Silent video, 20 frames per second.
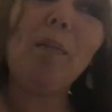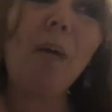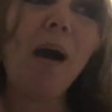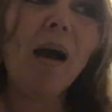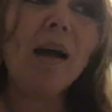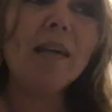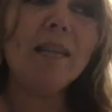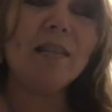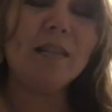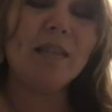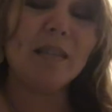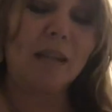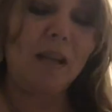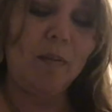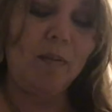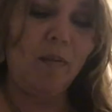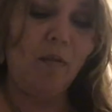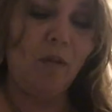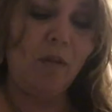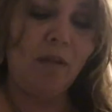pies the night
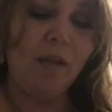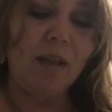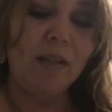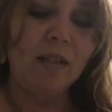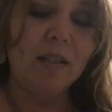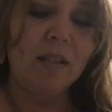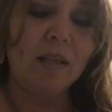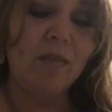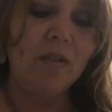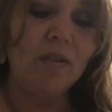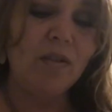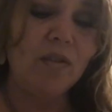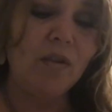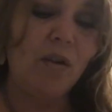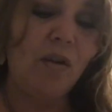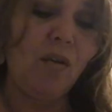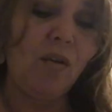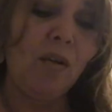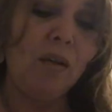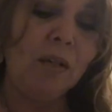before Thanksgiving.
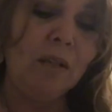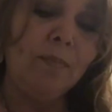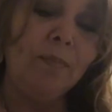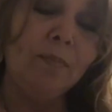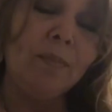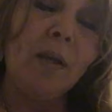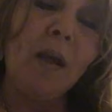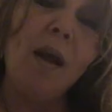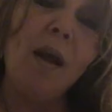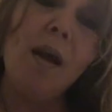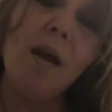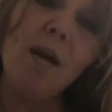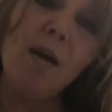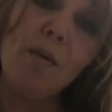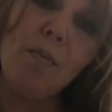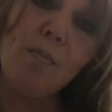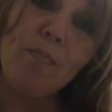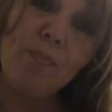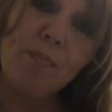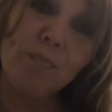So
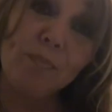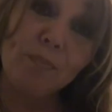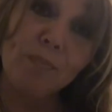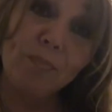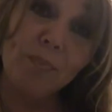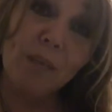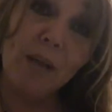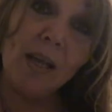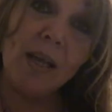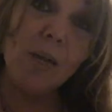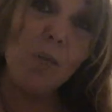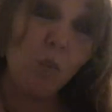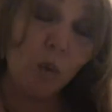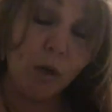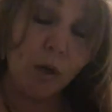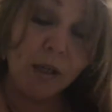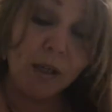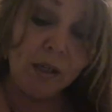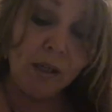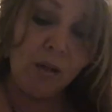I am
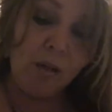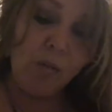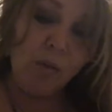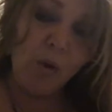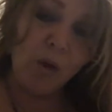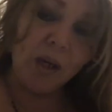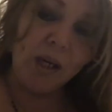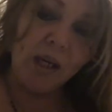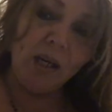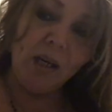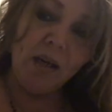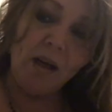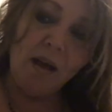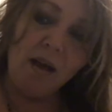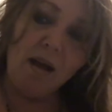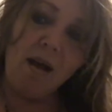working in the morning.